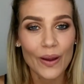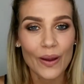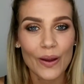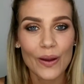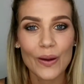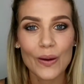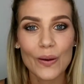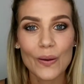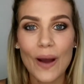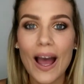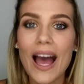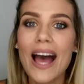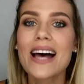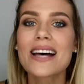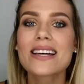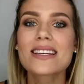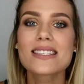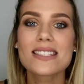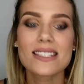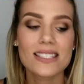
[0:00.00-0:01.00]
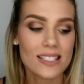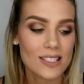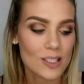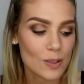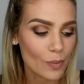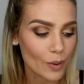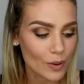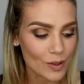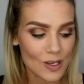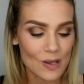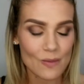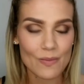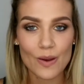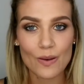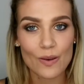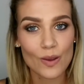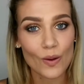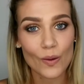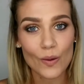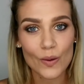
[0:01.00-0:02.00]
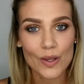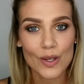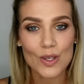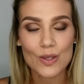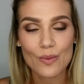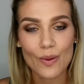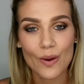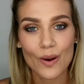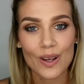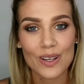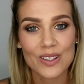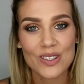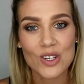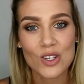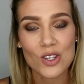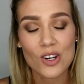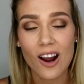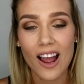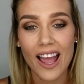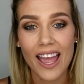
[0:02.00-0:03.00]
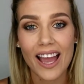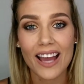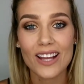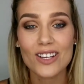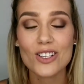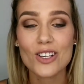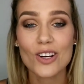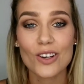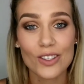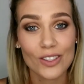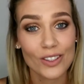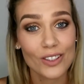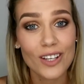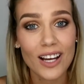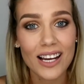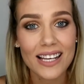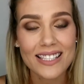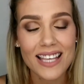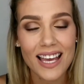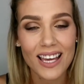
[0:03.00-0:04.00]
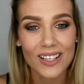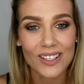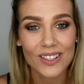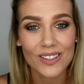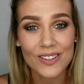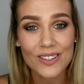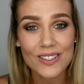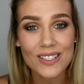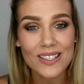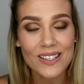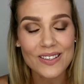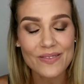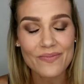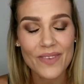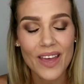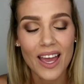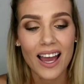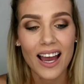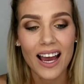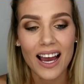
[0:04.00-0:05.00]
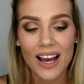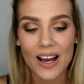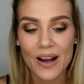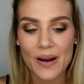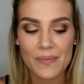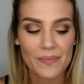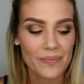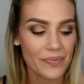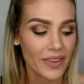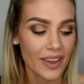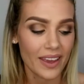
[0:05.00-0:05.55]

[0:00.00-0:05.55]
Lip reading: who has sponsored me with all these products to try out and show you guys how to use them.